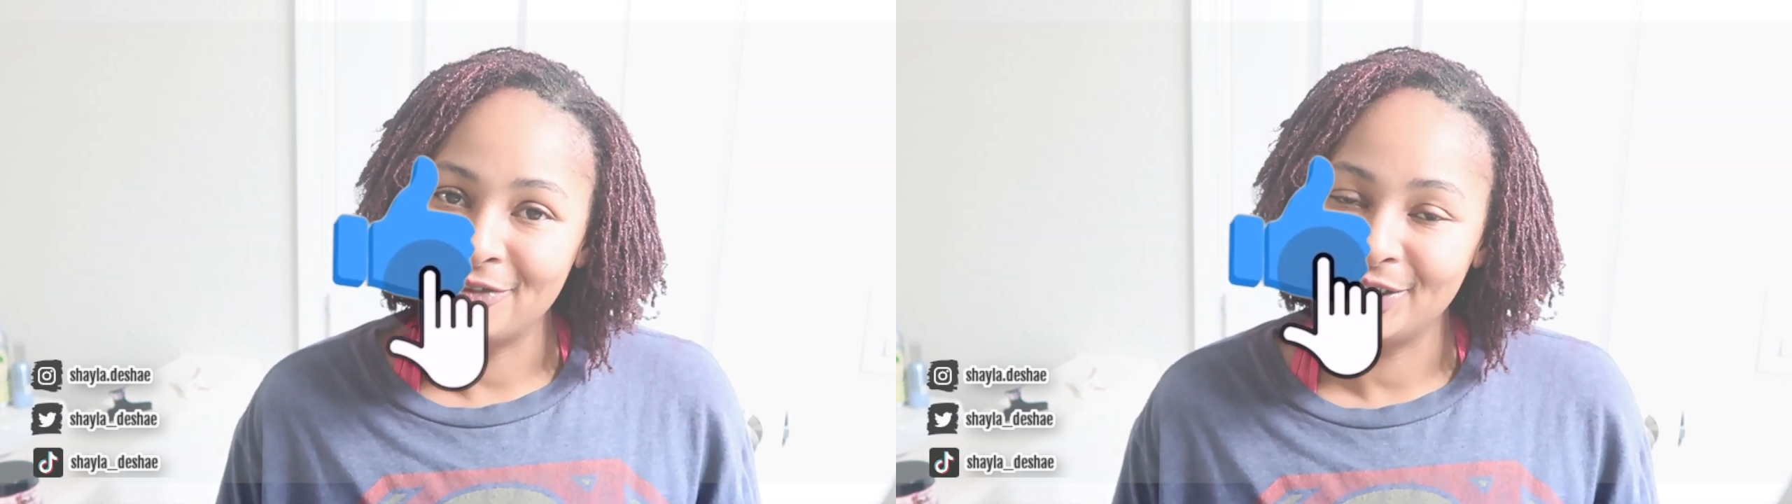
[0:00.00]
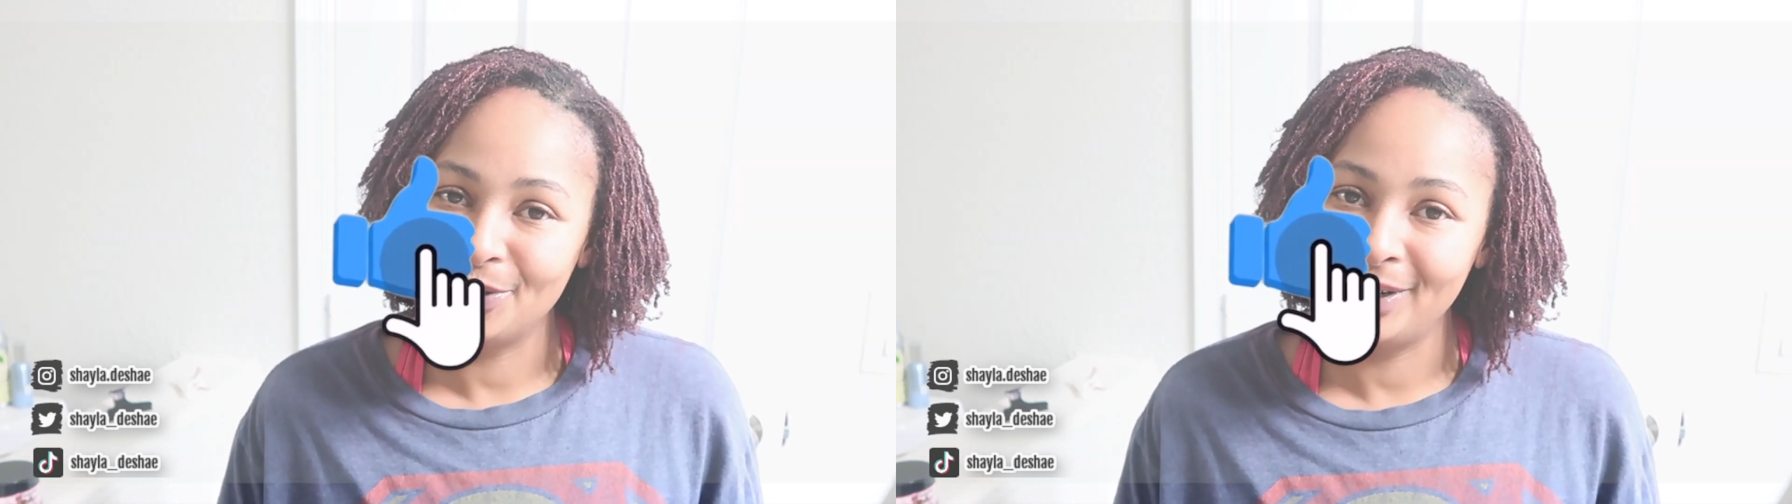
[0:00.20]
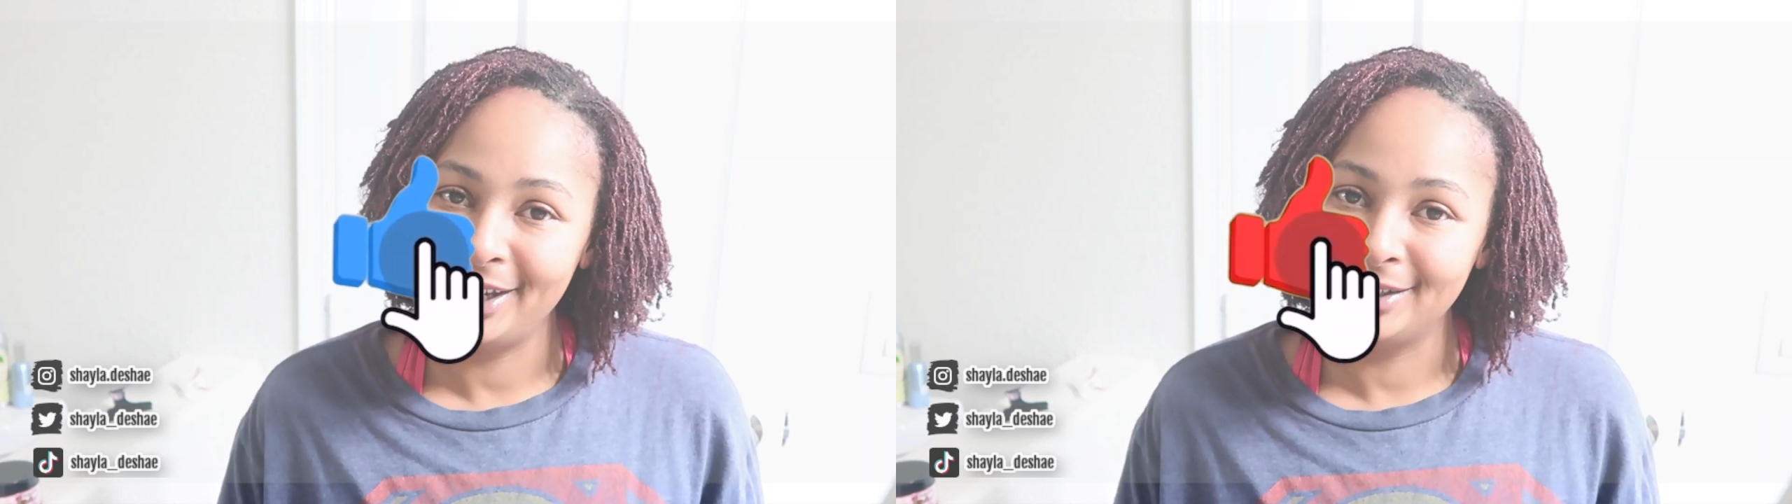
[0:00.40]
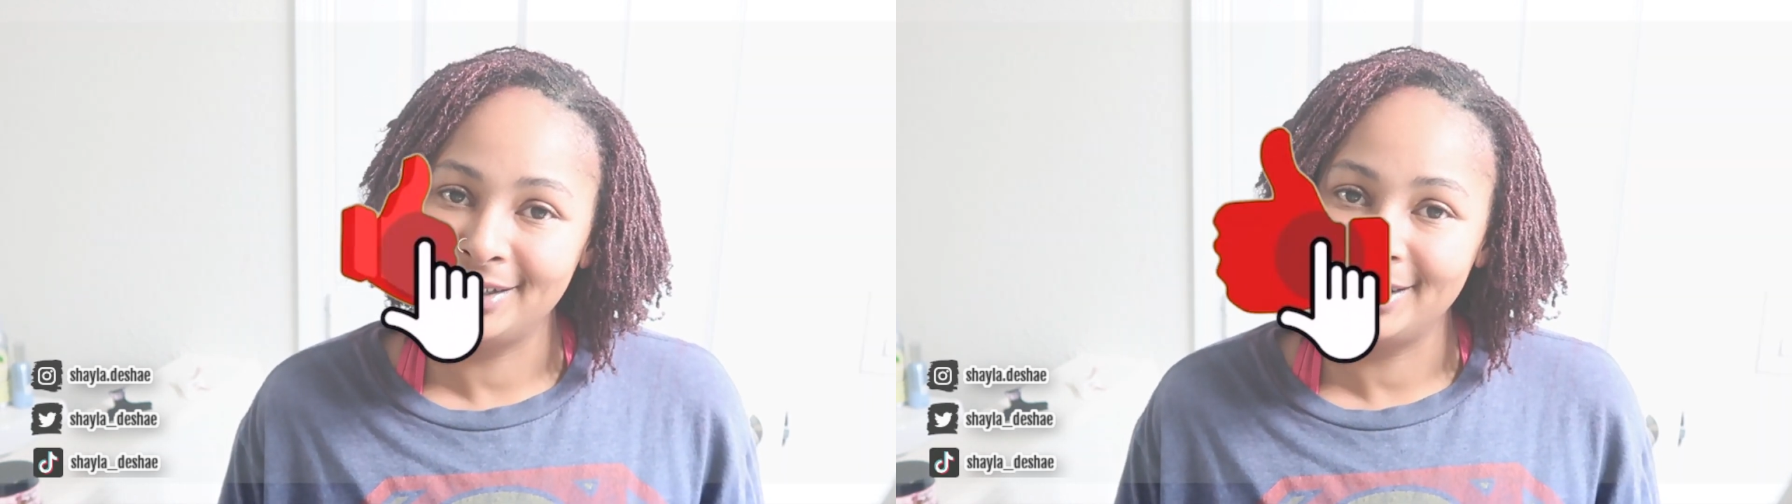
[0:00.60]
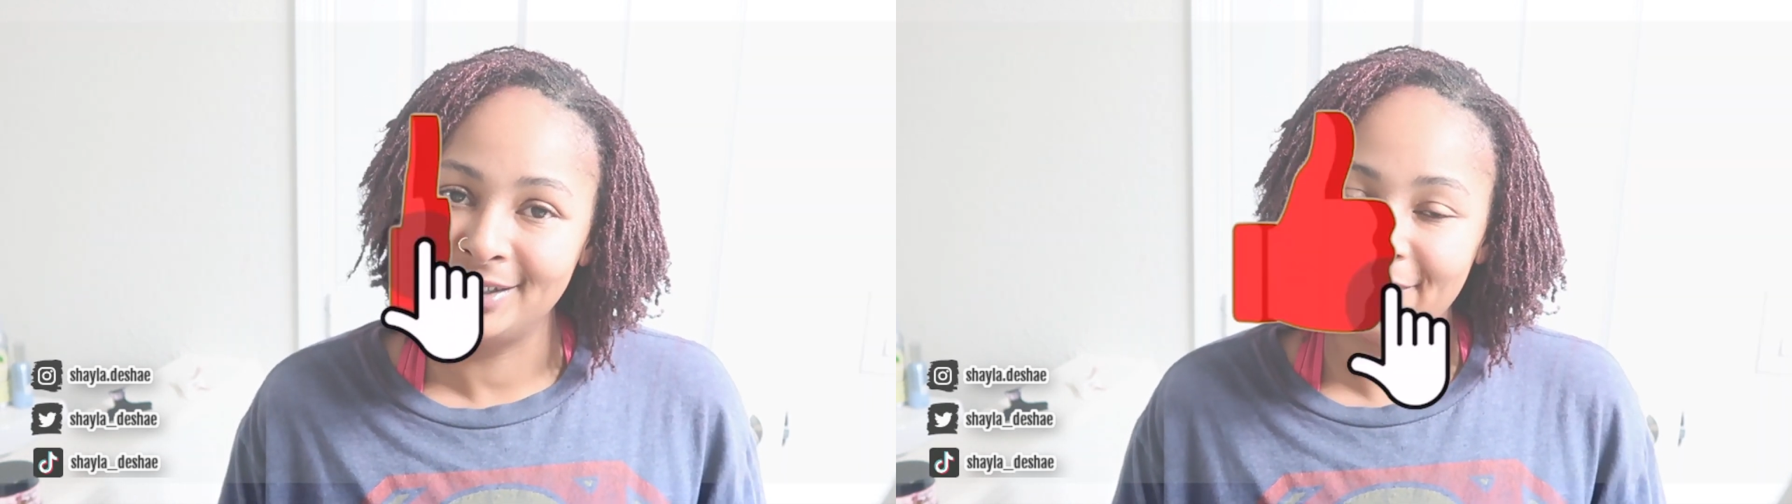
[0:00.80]
for tuning into
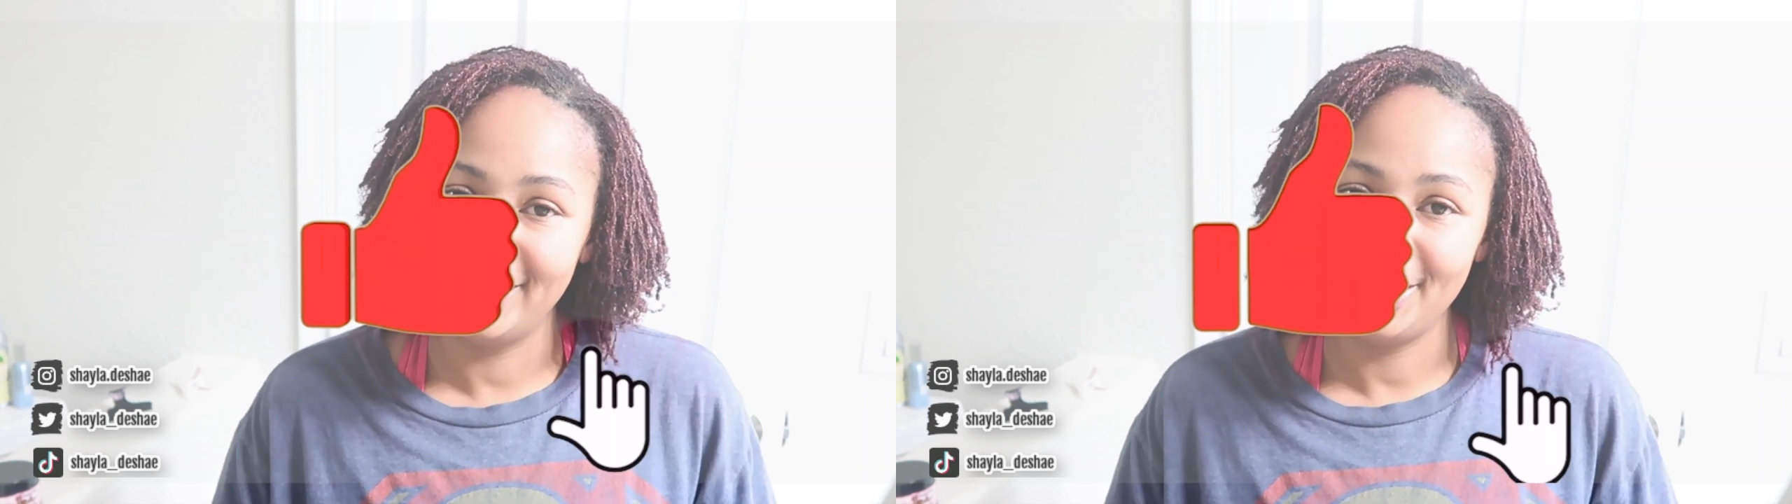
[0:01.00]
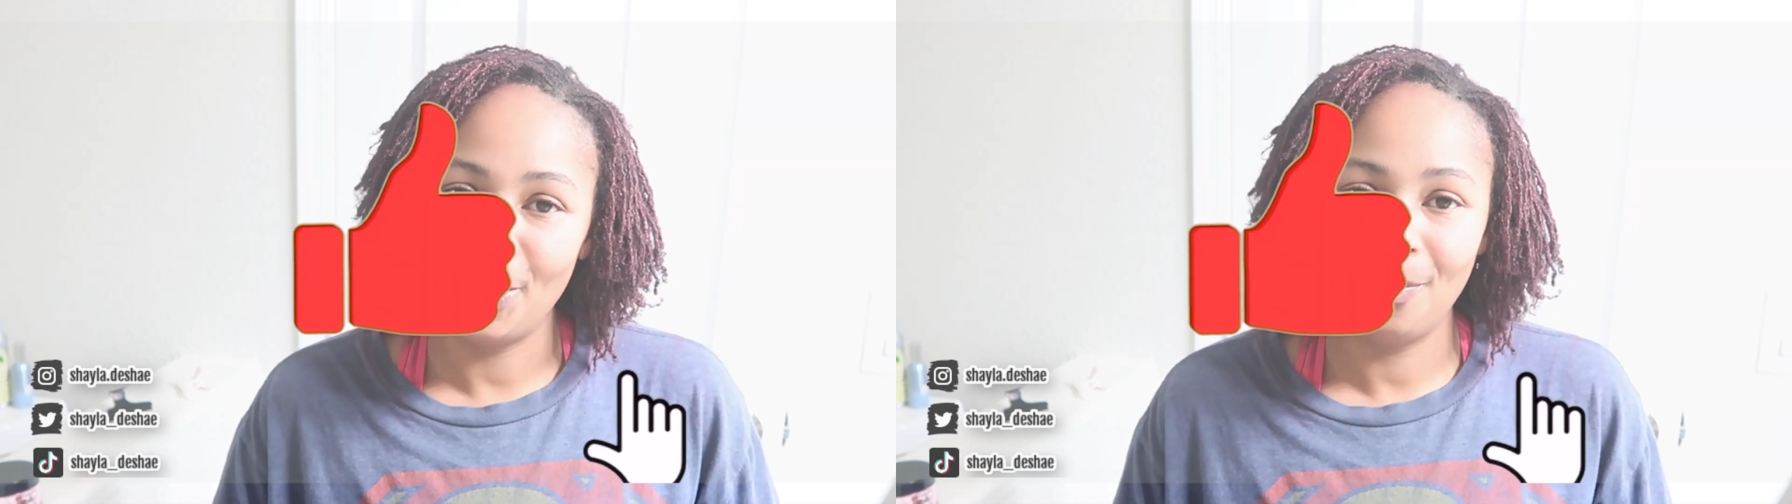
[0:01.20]
this video.